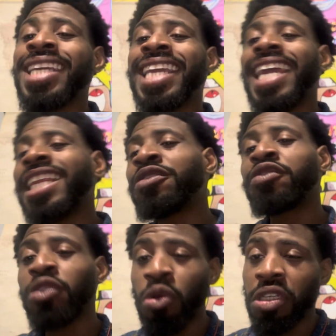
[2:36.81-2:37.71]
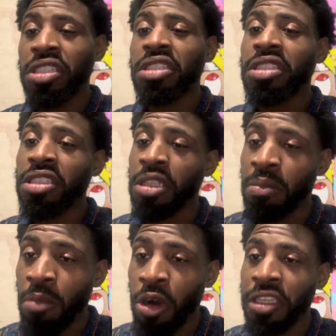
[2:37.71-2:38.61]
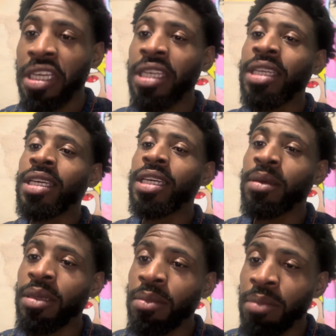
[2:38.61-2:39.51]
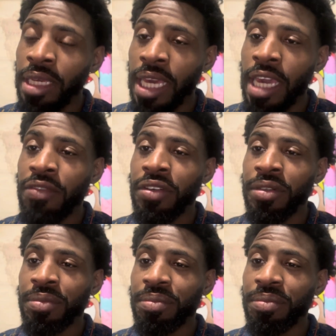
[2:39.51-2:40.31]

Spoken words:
can influence the market behavior.